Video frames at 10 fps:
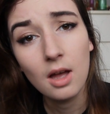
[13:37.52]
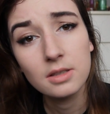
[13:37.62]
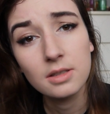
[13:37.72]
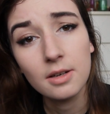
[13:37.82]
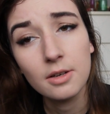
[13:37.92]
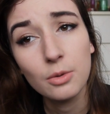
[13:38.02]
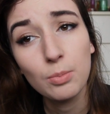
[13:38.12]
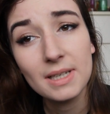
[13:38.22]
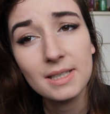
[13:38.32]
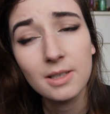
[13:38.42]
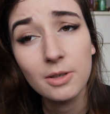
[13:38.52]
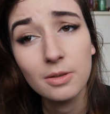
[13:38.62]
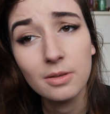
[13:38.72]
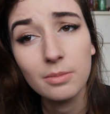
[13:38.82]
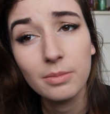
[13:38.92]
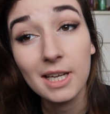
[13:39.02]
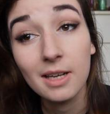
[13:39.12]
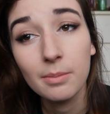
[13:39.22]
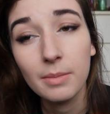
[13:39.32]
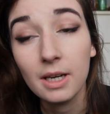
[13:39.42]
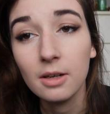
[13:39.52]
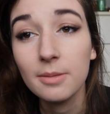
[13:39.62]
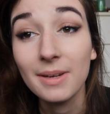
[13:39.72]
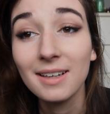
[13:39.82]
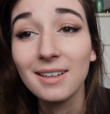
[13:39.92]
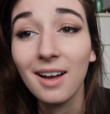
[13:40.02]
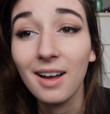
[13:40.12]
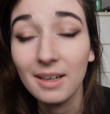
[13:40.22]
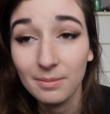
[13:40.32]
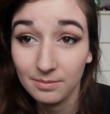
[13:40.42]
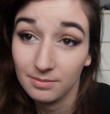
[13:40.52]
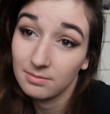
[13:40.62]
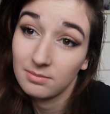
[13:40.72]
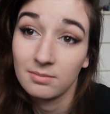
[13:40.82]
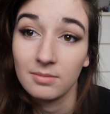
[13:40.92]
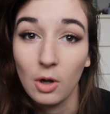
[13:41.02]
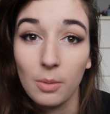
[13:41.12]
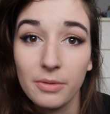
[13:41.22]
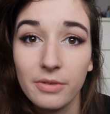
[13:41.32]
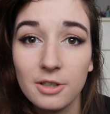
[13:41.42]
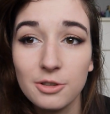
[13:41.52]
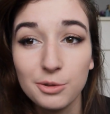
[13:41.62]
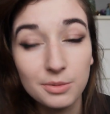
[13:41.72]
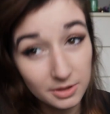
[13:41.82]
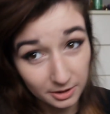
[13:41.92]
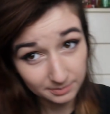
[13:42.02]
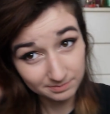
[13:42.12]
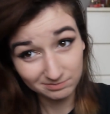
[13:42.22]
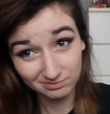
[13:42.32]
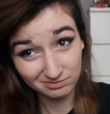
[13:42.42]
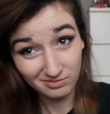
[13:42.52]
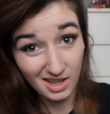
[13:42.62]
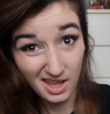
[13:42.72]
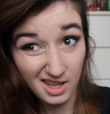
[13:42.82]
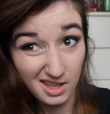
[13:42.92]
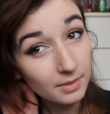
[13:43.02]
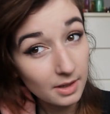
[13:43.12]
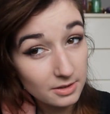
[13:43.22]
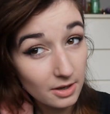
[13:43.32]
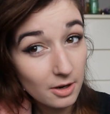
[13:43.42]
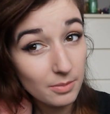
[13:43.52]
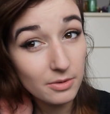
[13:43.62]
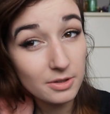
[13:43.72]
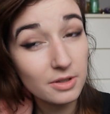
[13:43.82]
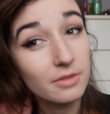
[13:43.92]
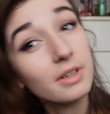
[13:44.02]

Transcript: So please don't be mean to me. I'm not a professional, so eh. So I hope you enjoyed the